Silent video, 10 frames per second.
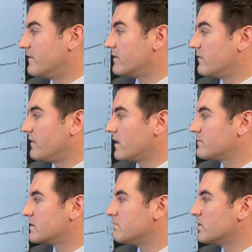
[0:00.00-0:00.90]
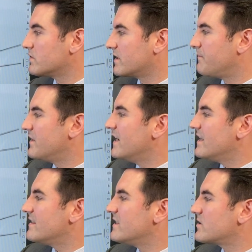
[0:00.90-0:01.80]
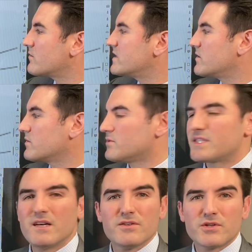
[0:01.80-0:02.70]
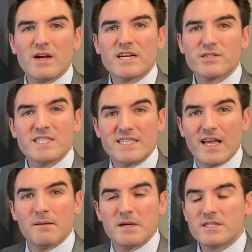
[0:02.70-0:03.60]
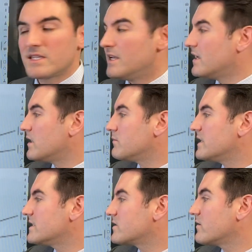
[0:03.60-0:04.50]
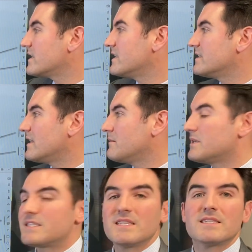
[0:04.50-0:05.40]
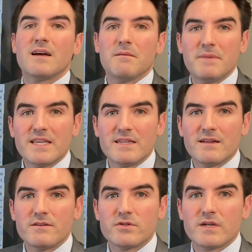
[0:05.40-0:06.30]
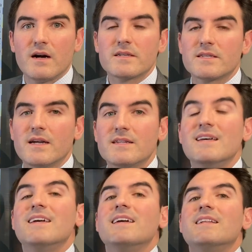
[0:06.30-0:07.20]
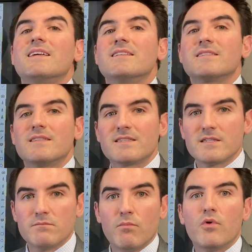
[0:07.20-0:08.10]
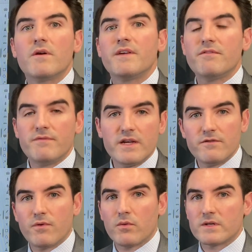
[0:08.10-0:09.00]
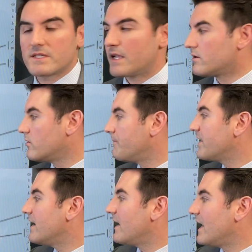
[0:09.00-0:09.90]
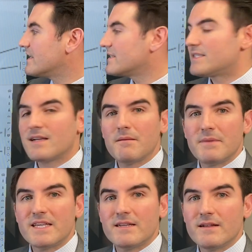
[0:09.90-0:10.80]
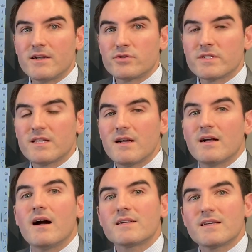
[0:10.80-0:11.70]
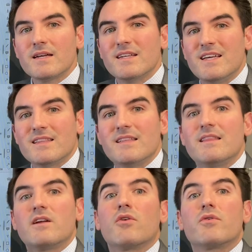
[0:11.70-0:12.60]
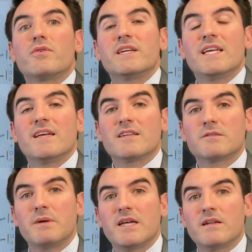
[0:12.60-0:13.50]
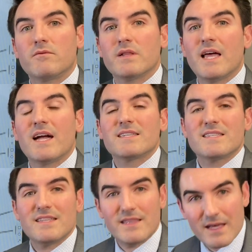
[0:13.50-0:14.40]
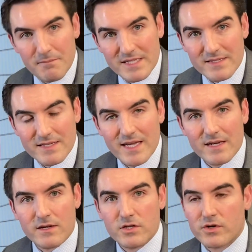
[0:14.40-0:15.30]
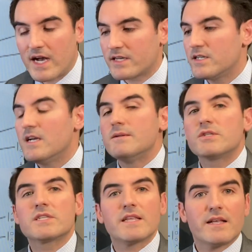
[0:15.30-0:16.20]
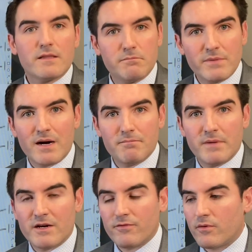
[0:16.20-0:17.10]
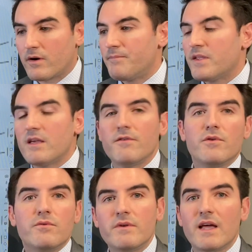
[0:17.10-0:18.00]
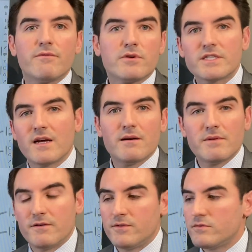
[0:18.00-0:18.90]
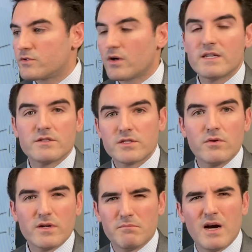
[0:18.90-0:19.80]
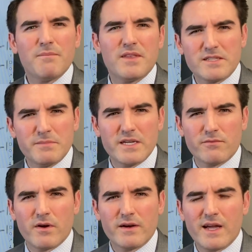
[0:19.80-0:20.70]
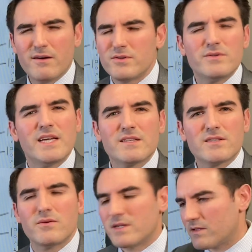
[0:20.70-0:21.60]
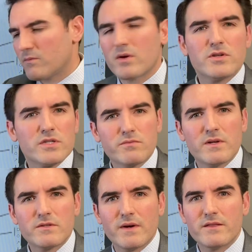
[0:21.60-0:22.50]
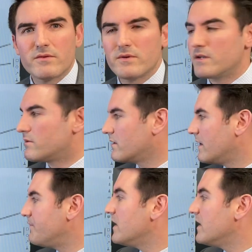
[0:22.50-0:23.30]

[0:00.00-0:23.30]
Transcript: develops and builds up, these arterial cells are actually damaged. And when they start getting damaged, they stop making nitric oxide. And hence, this is more of a feed-forward cycle. As they stop making nitric oxide, then that artery can't expand and relax. That means it can't contract. Just like the mop metaphor. If you try to soak a mop that's being wrung out, you can't soak it. The water just runs right through it, right?